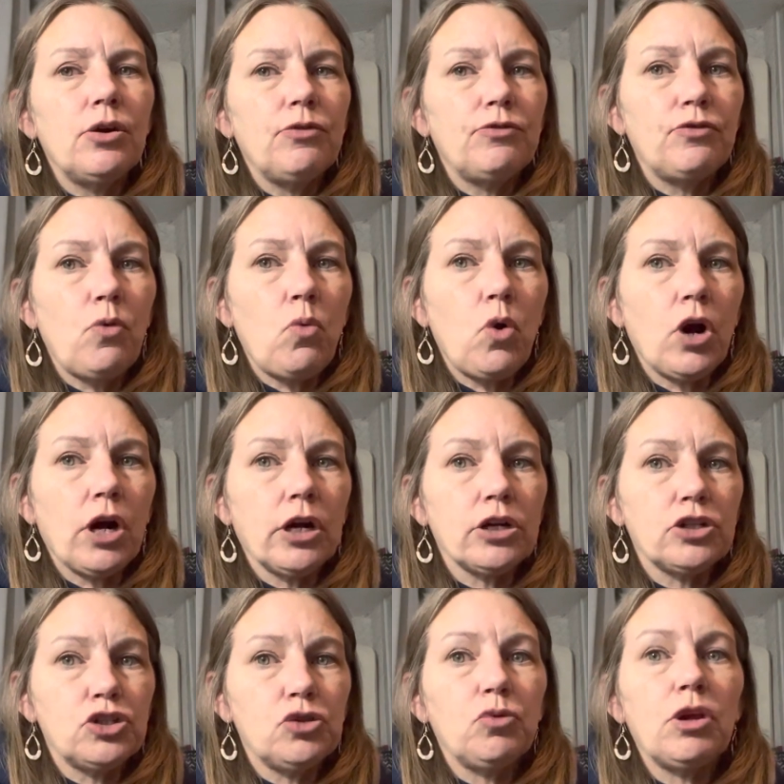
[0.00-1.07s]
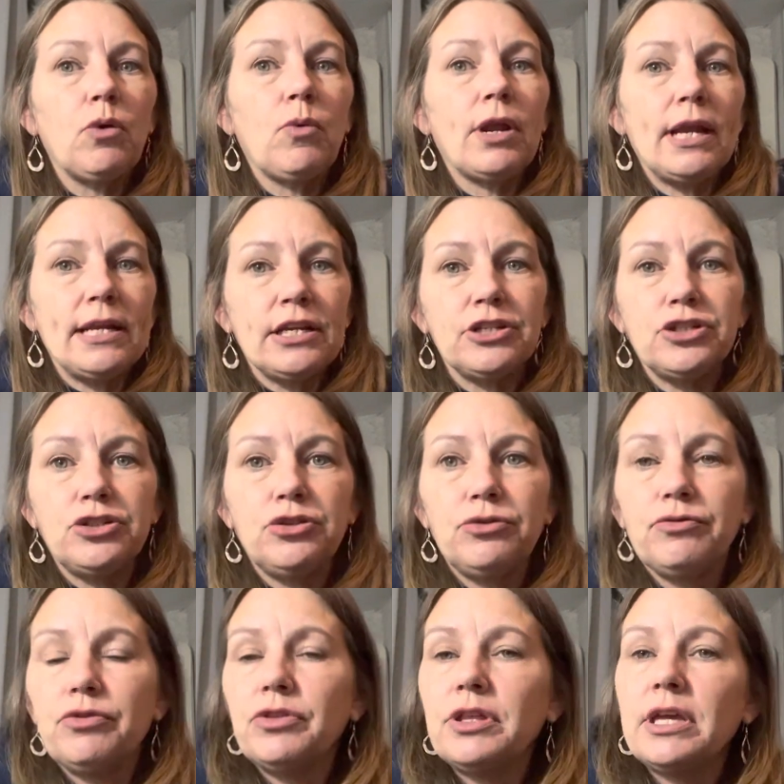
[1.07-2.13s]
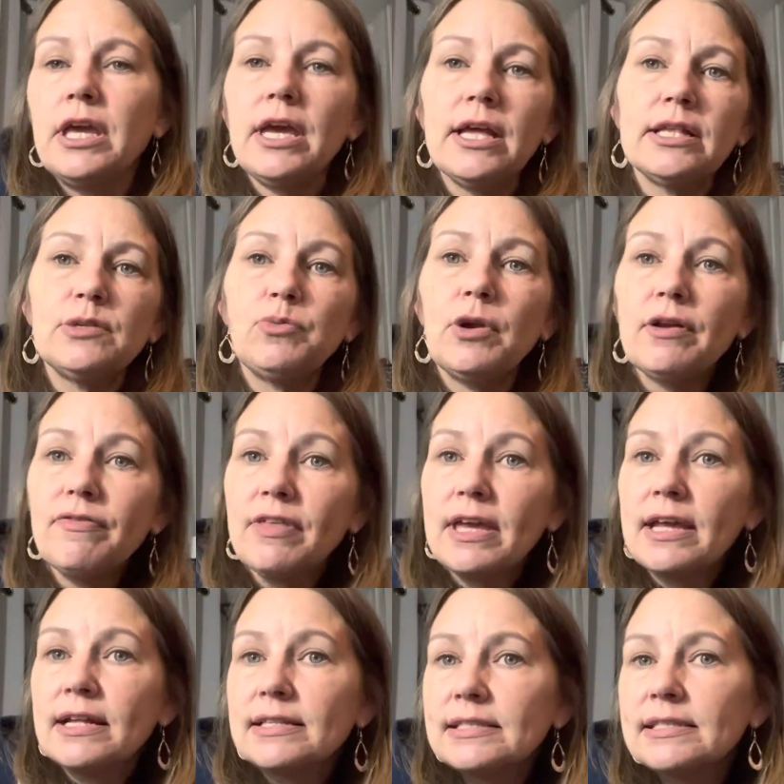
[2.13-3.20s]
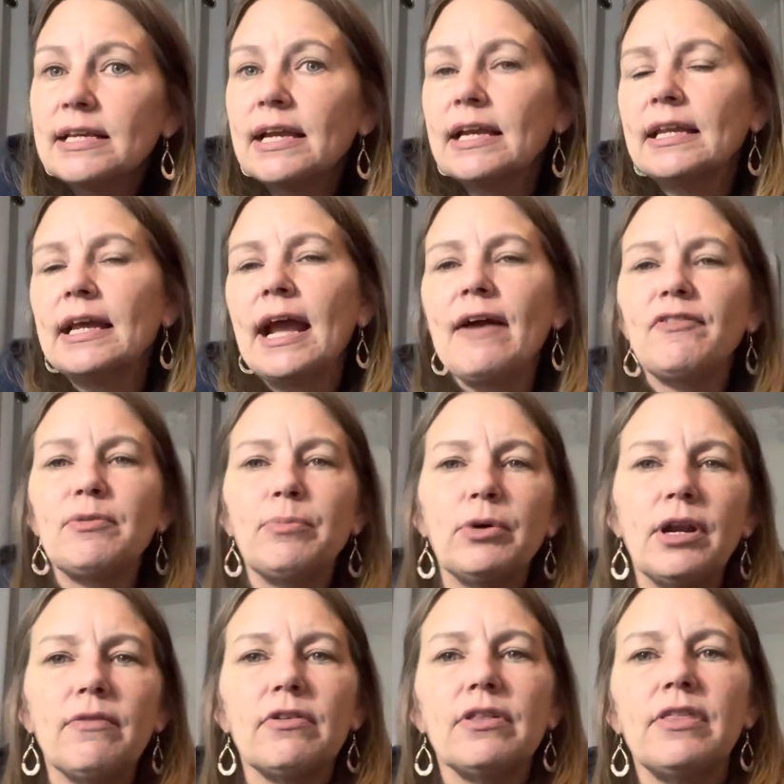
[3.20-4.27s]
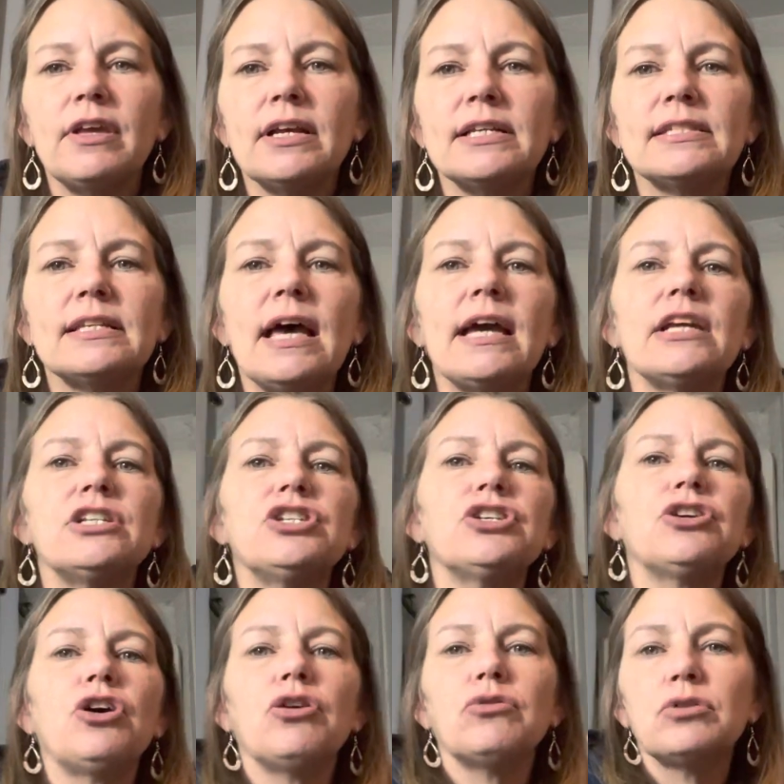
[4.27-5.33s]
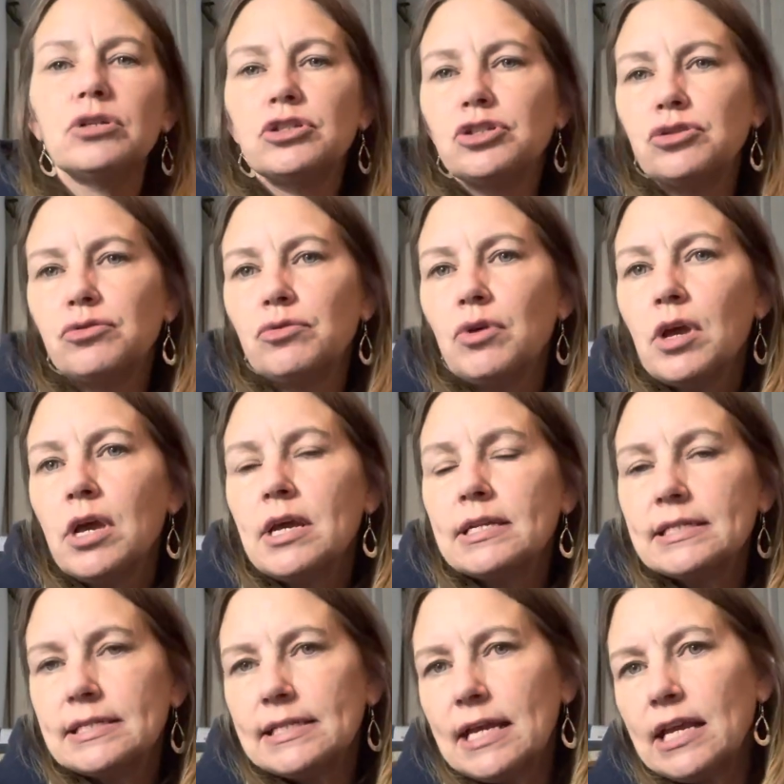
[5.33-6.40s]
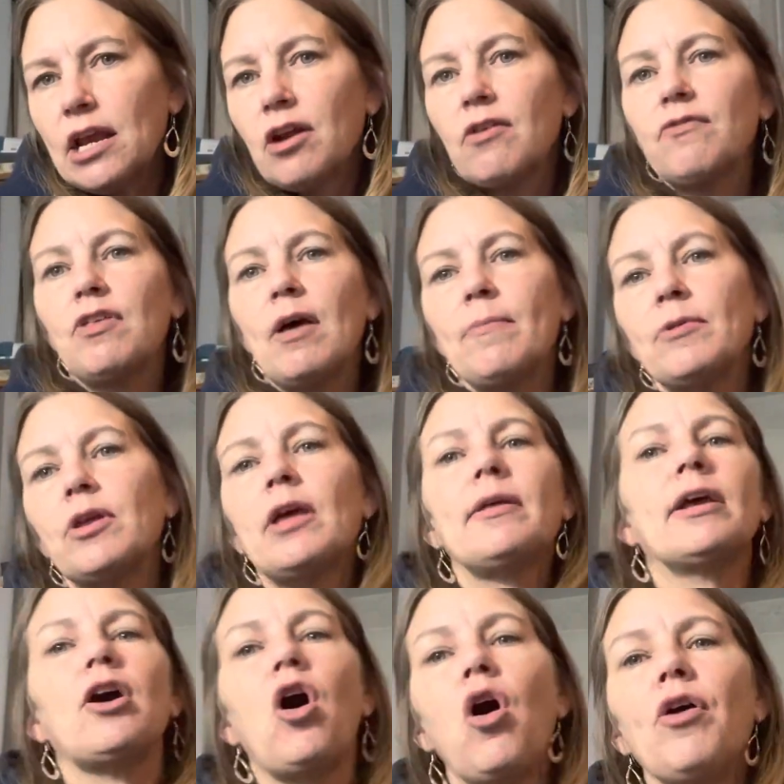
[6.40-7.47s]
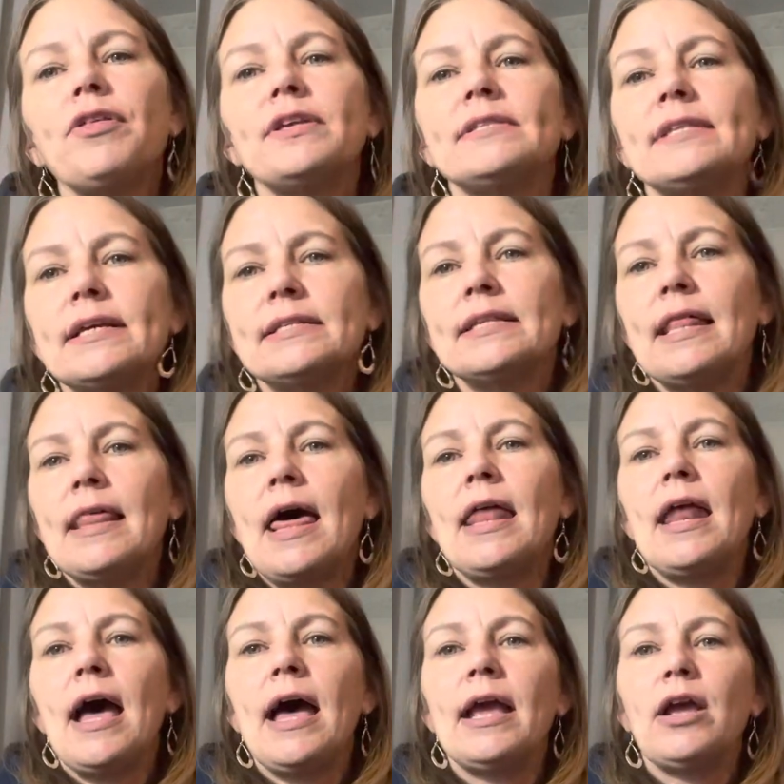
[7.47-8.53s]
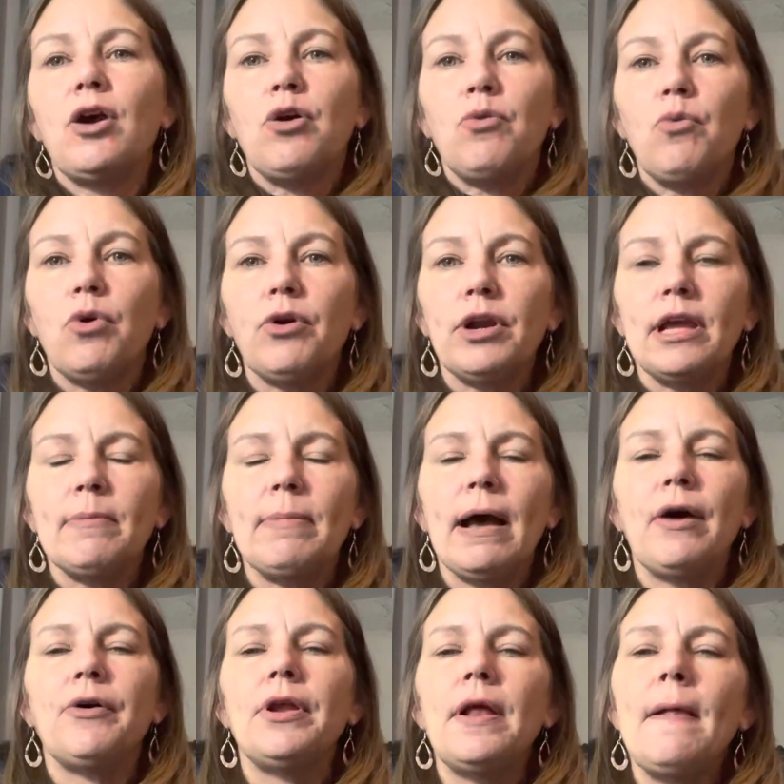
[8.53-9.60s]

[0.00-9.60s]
for doing what I need to do for the kids. What if they get sick and I have to put everything aside to go to take care of them? All these things that I worry about.